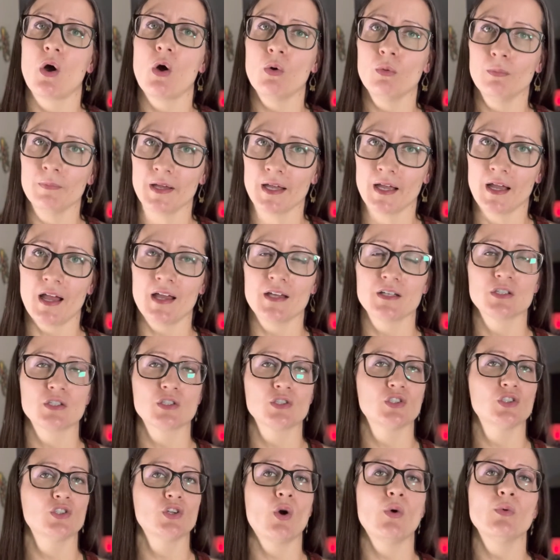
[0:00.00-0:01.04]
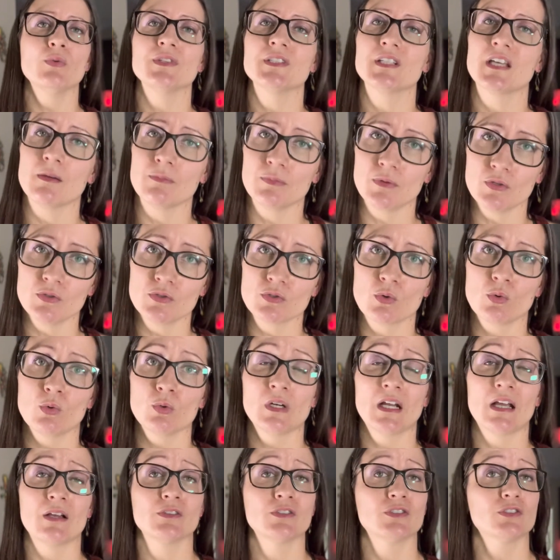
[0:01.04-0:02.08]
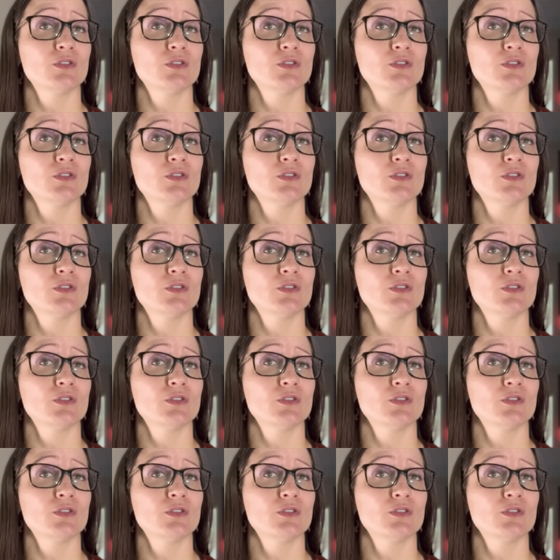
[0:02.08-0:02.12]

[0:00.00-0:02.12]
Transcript: Oh my gosh, don't skip those cool downs.